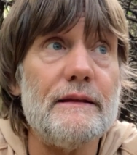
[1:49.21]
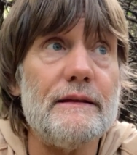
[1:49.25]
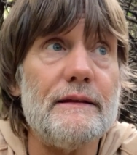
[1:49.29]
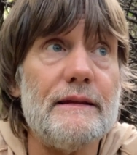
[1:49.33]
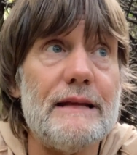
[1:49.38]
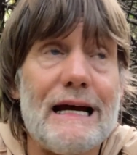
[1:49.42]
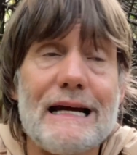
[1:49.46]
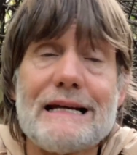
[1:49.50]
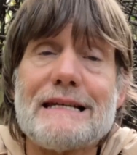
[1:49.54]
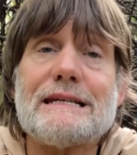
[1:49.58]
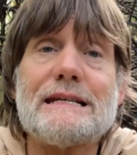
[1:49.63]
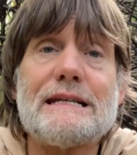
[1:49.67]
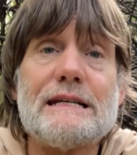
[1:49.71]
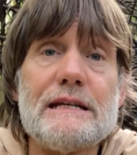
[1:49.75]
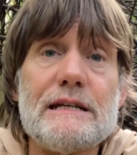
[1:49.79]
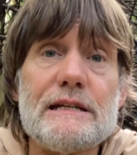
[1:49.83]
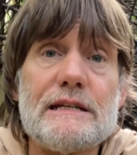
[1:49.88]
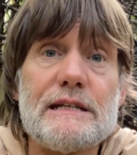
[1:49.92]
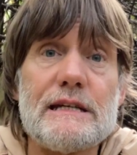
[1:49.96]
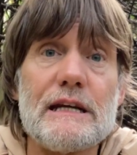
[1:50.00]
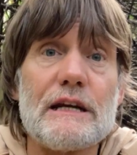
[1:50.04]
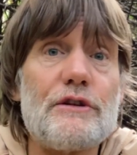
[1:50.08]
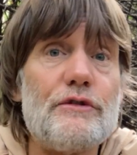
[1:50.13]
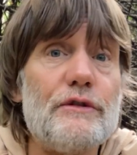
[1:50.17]
that's
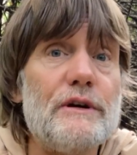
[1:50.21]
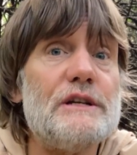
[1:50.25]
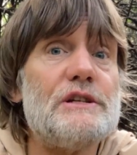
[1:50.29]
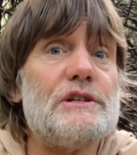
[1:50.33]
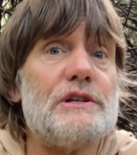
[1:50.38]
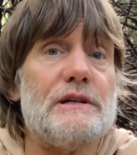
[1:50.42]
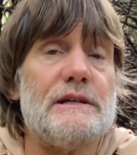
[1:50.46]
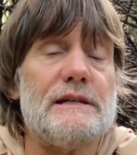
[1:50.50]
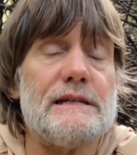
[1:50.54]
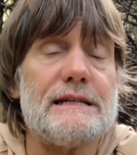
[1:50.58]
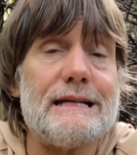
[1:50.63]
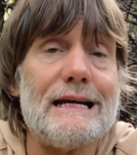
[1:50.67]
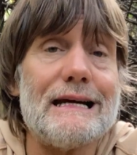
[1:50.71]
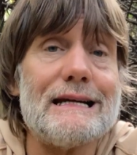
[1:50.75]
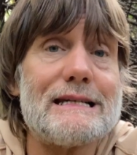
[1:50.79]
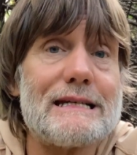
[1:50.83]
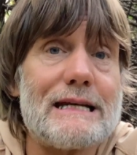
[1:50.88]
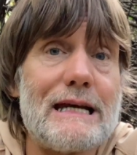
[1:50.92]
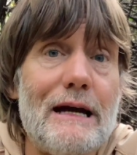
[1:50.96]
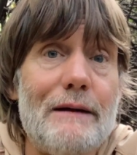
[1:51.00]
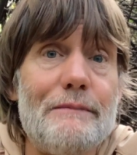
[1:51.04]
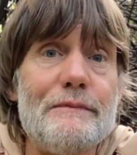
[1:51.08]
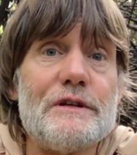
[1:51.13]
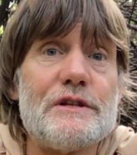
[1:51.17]
secretions. That's
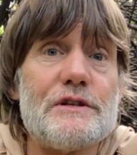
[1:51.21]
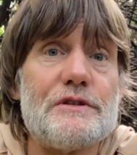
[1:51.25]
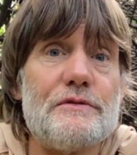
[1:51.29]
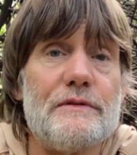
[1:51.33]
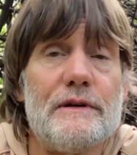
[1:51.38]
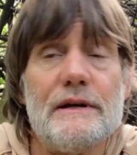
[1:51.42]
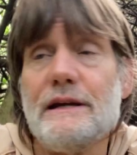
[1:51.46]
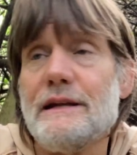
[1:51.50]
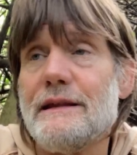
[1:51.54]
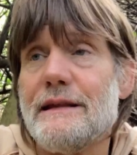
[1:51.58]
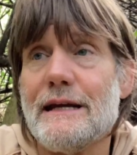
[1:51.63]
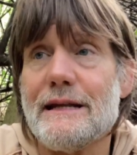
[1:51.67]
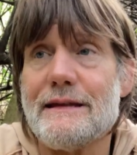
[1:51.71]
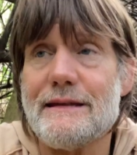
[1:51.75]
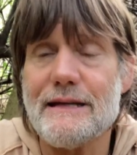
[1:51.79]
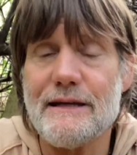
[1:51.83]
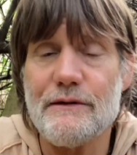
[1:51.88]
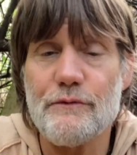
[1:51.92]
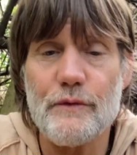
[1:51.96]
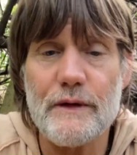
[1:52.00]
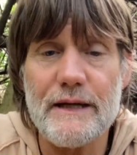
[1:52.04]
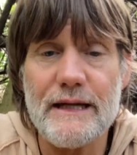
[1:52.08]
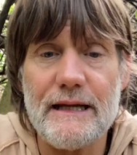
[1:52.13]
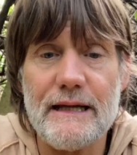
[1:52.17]
chemistry that
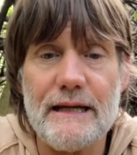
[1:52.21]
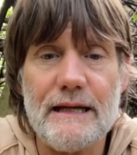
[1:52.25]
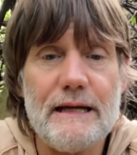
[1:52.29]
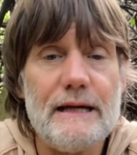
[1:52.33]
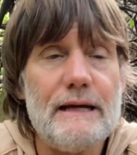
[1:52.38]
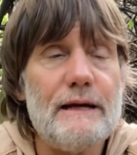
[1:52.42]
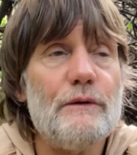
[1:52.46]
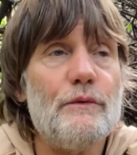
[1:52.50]
then we